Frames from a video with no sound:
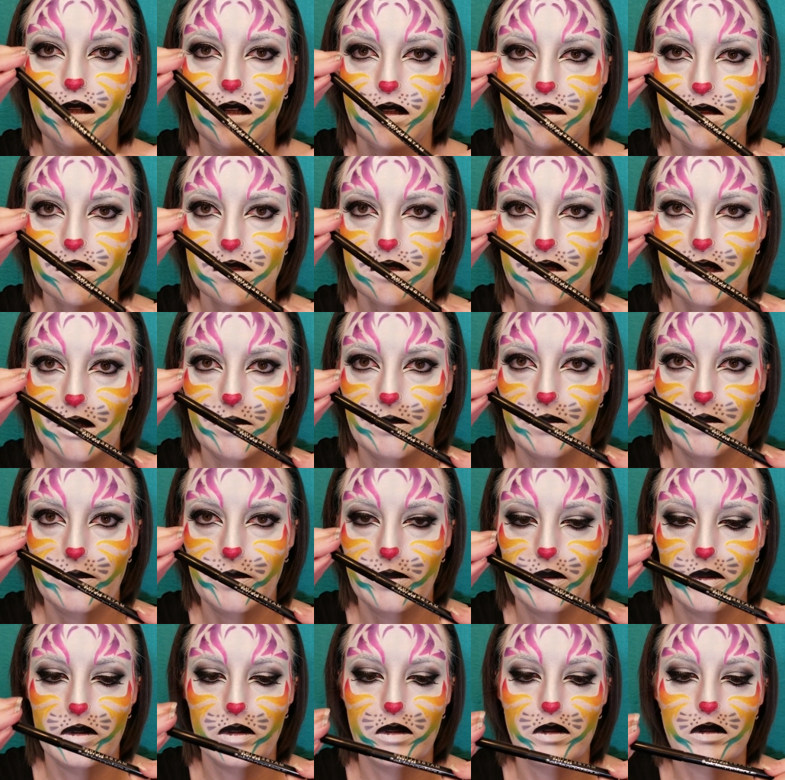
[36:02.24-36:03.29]

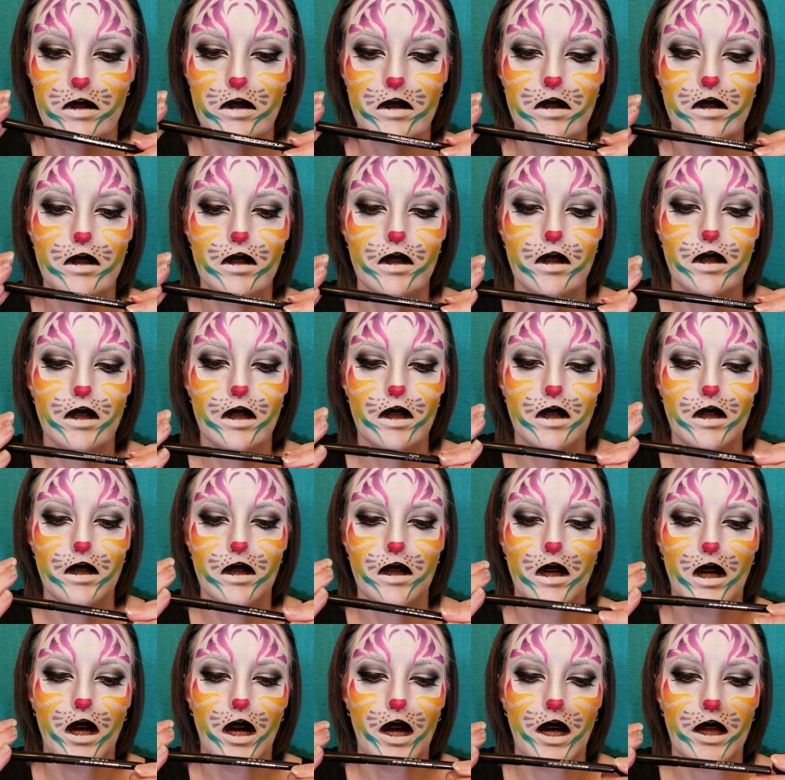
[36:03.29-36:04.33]
Unstoppable
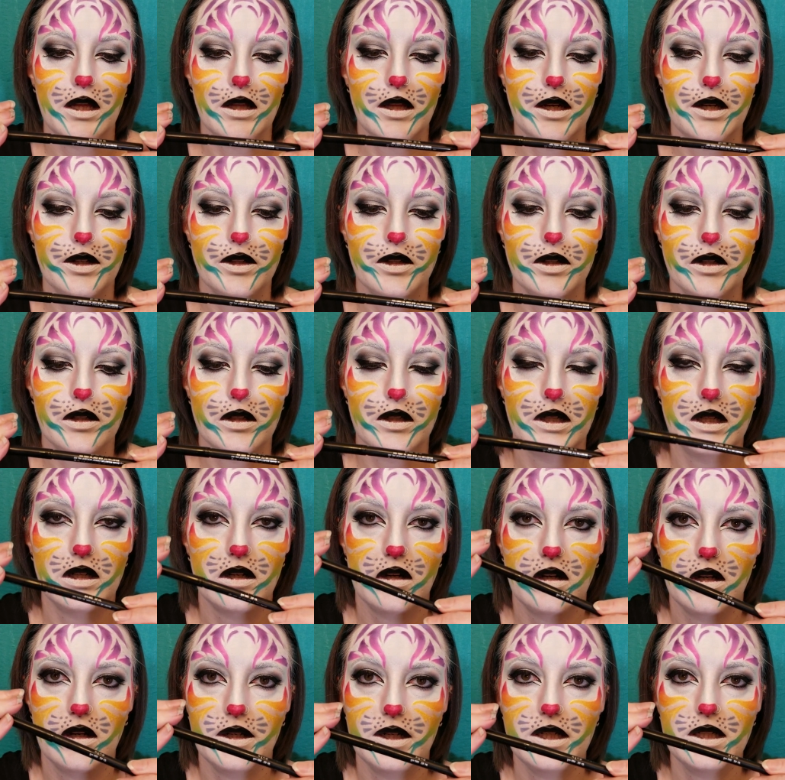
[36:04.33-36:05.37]
eyeliner in
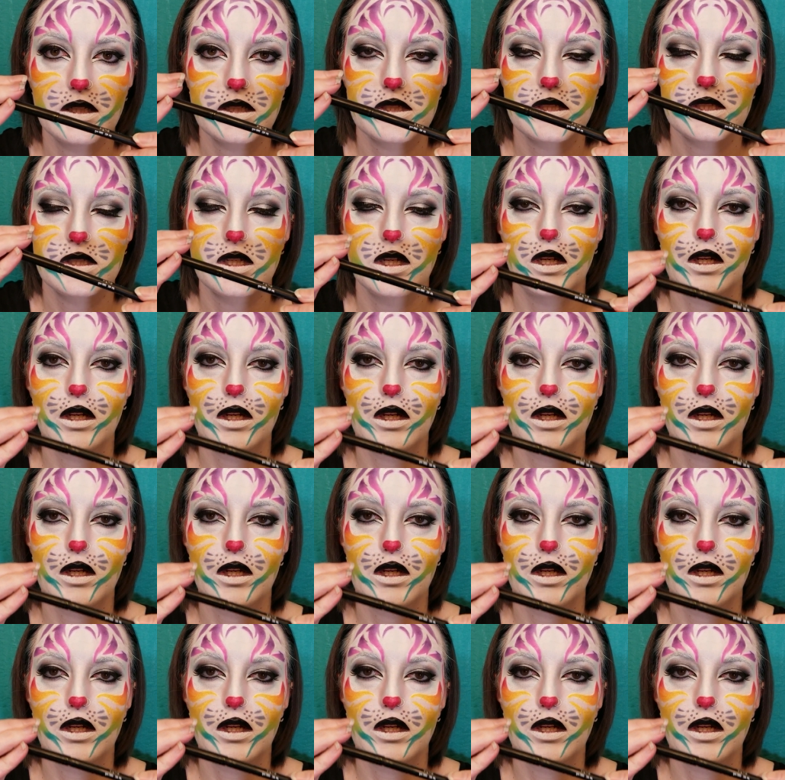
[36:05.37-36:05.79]
Onyx